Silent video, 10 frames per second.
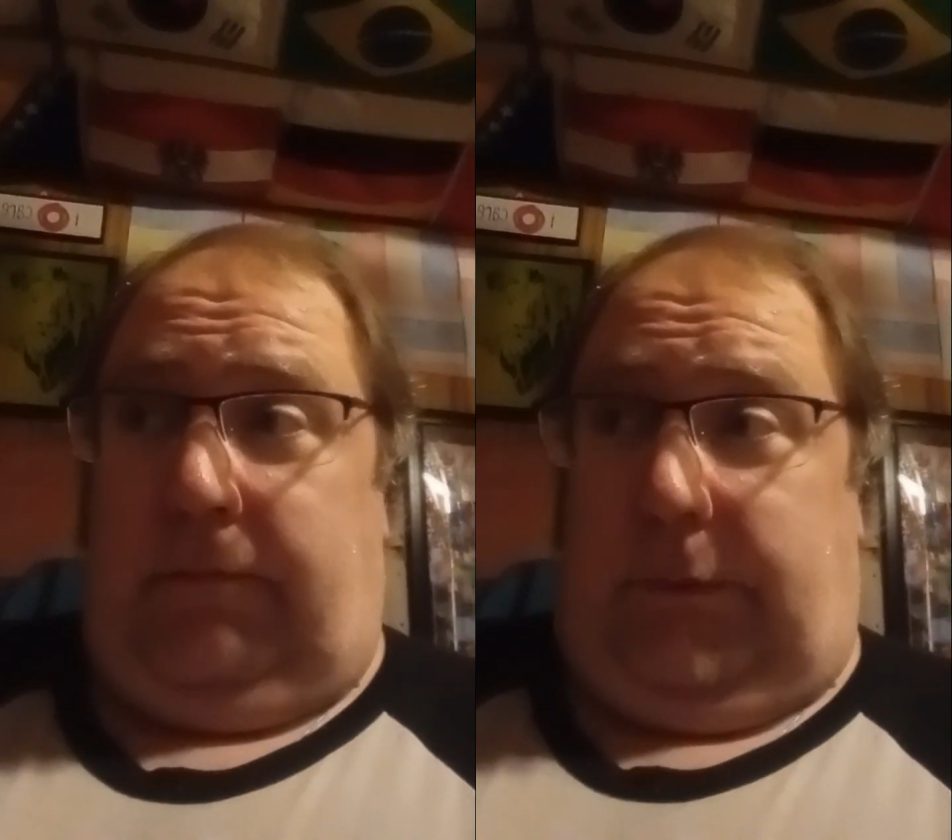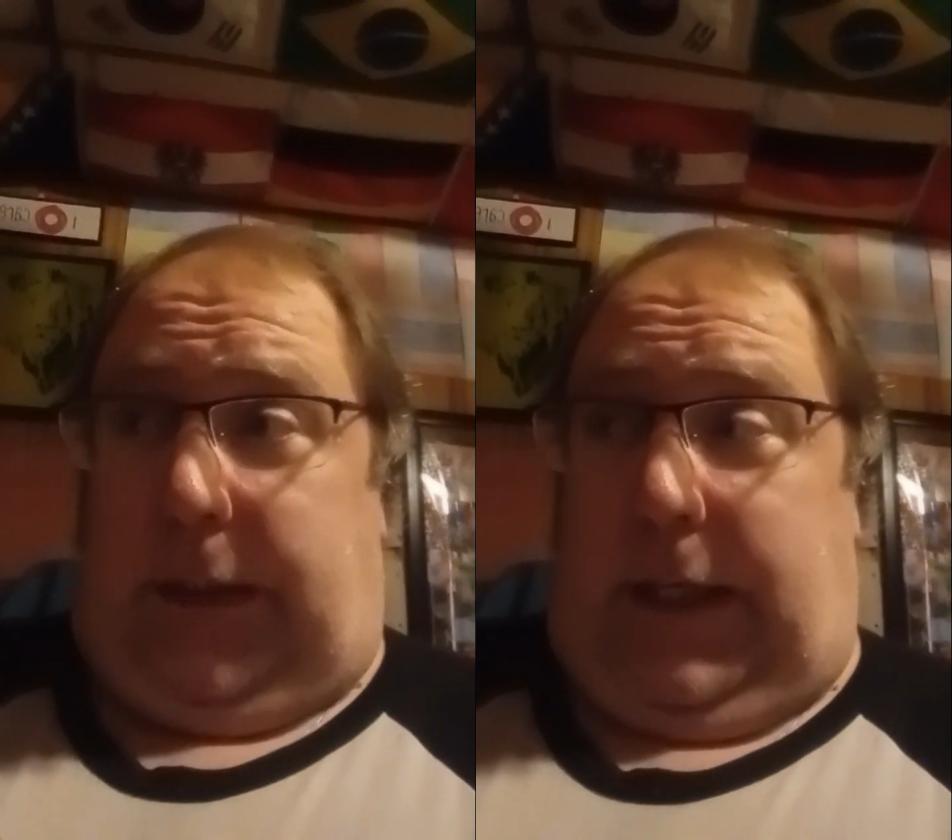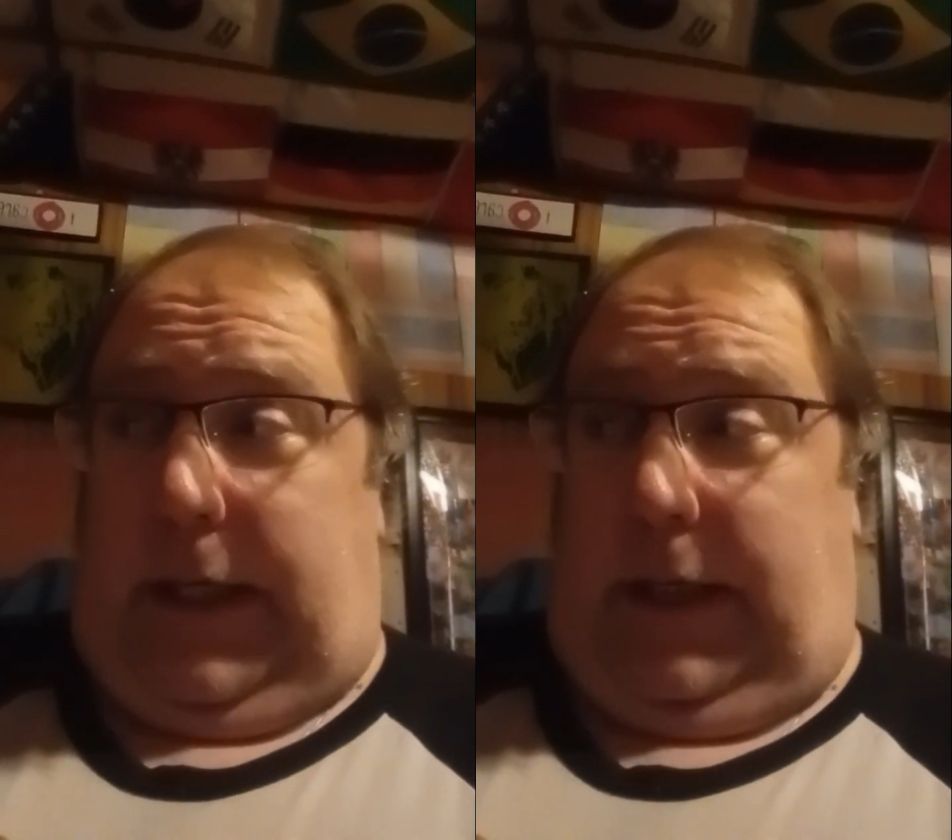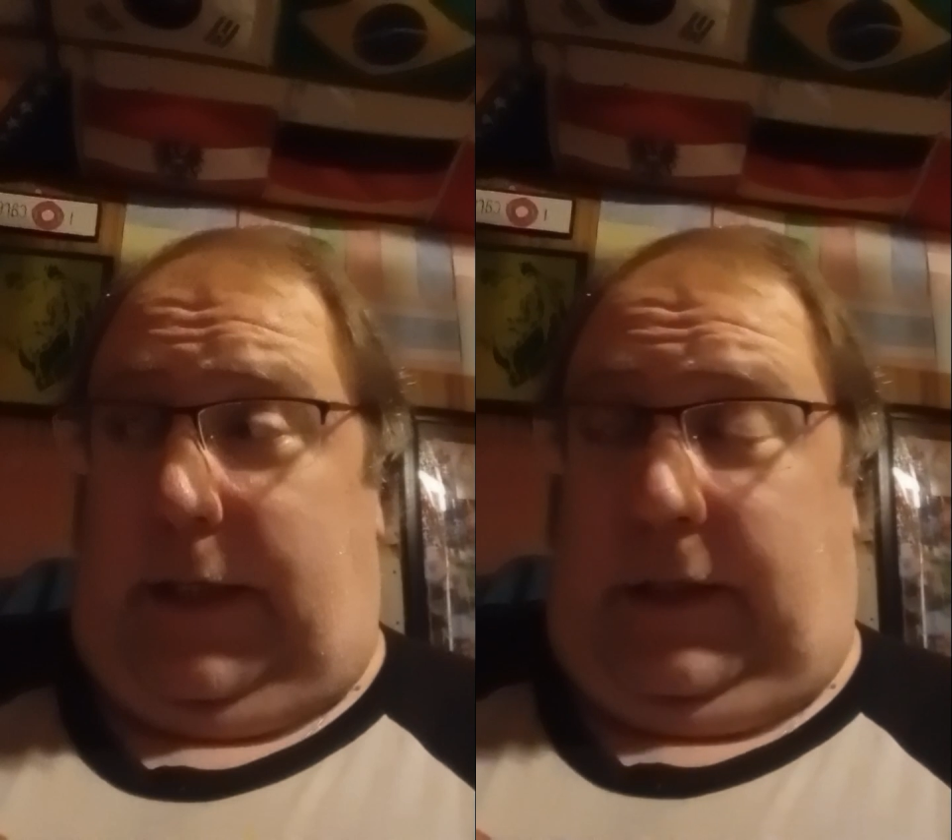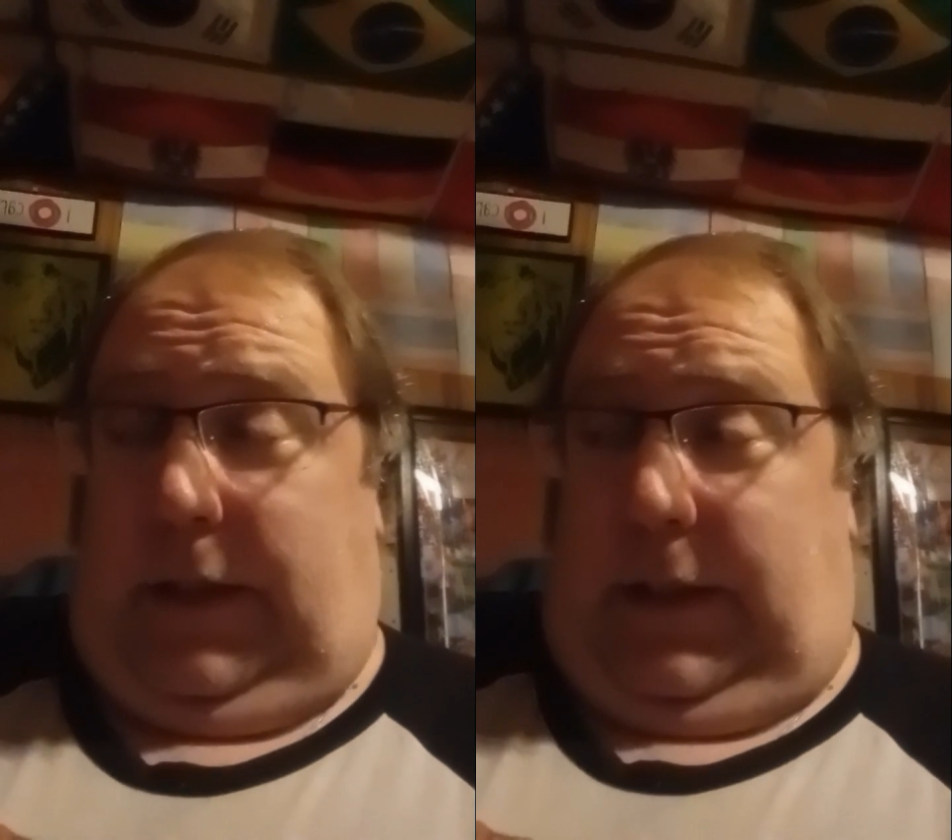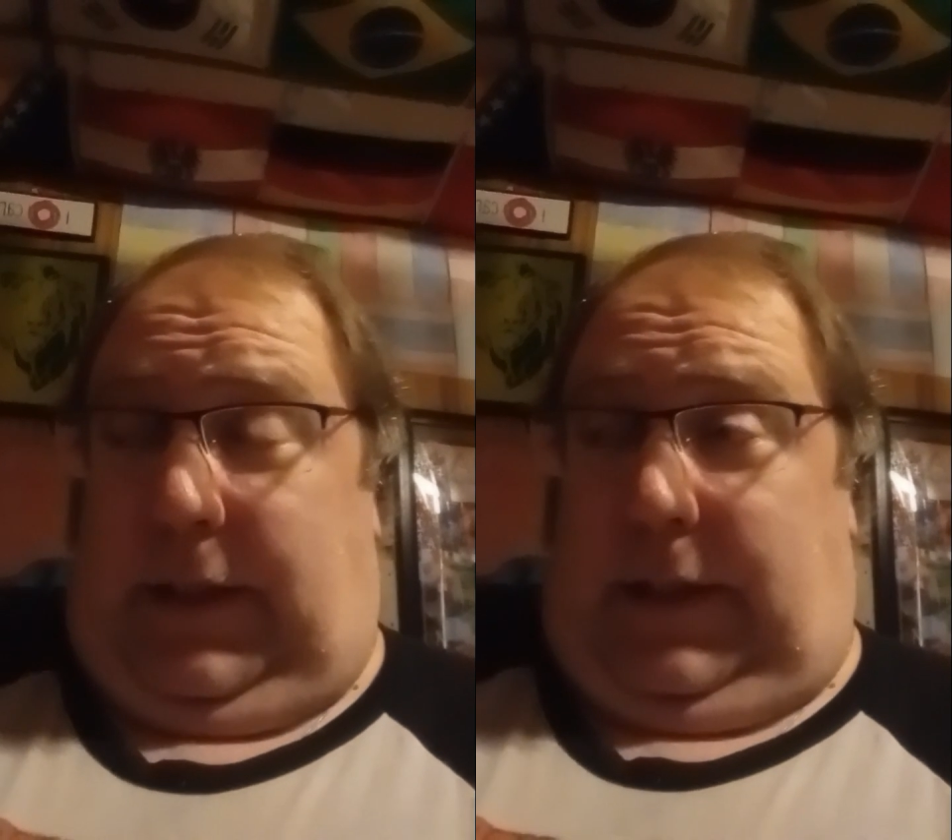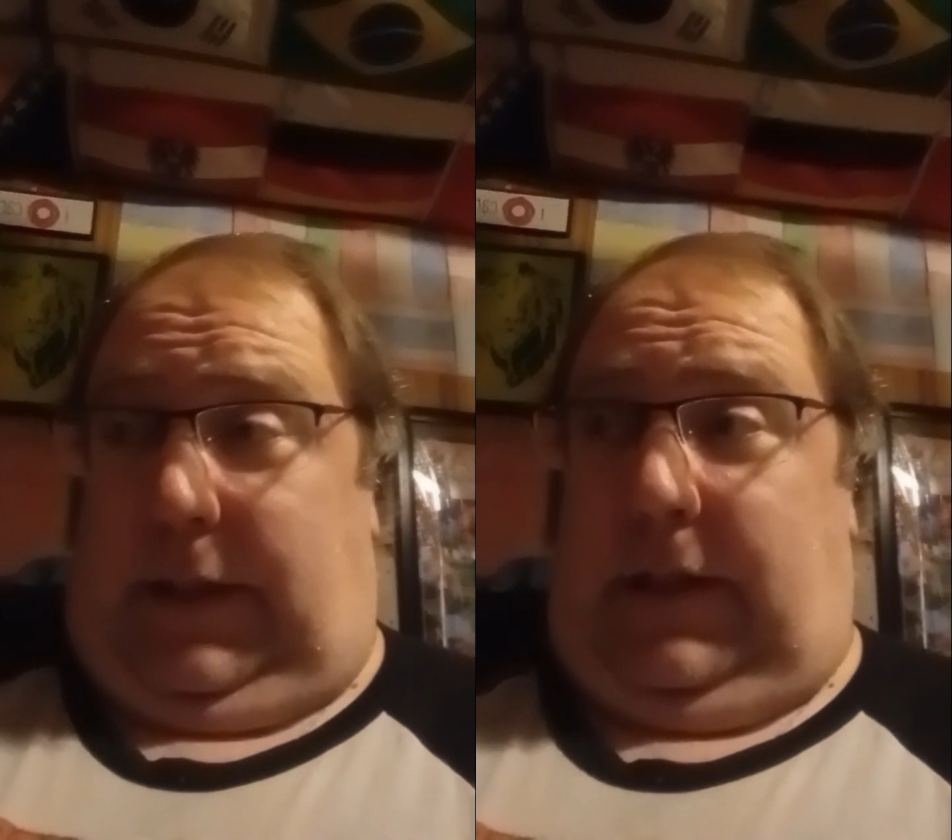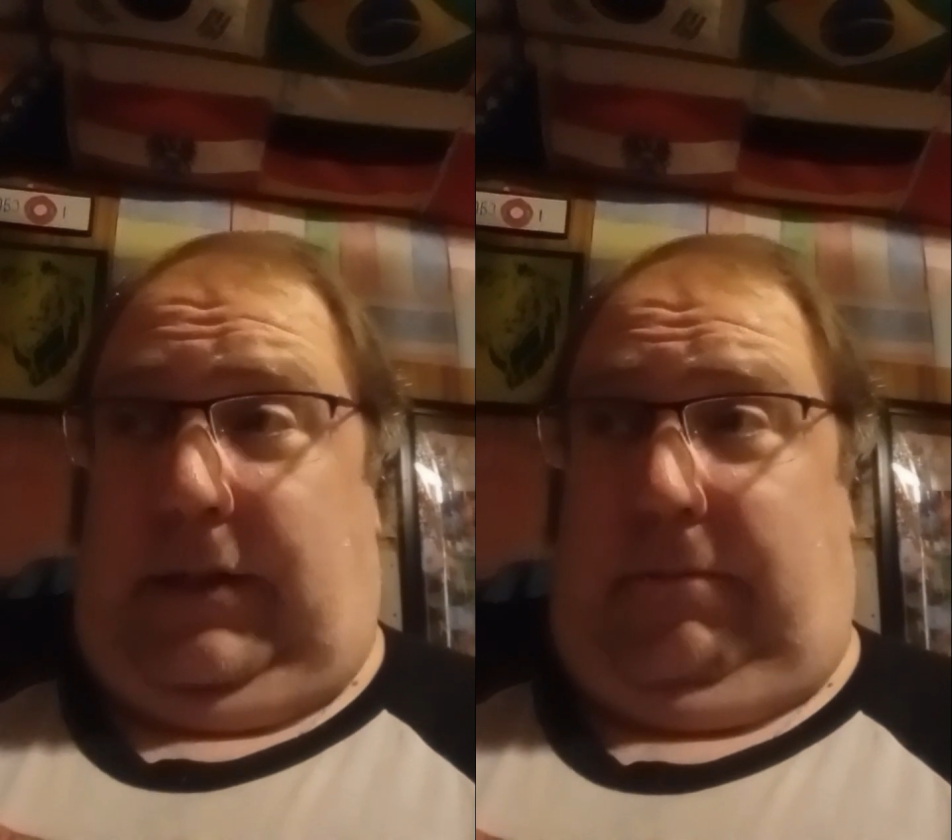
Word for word: Uh, he, he just, he just,